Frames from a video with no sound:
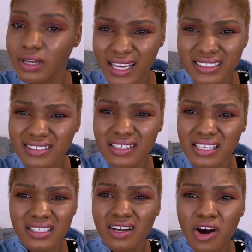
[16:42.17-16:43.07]
still
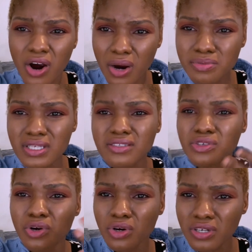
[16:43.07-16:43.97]
eat carbs
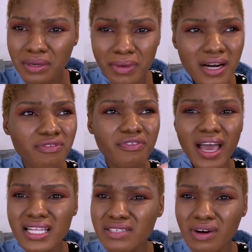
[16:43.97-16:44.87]
and, good amount of
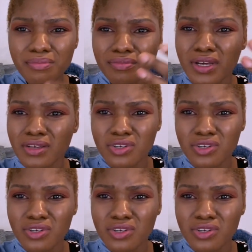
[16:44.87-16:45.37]
fats from,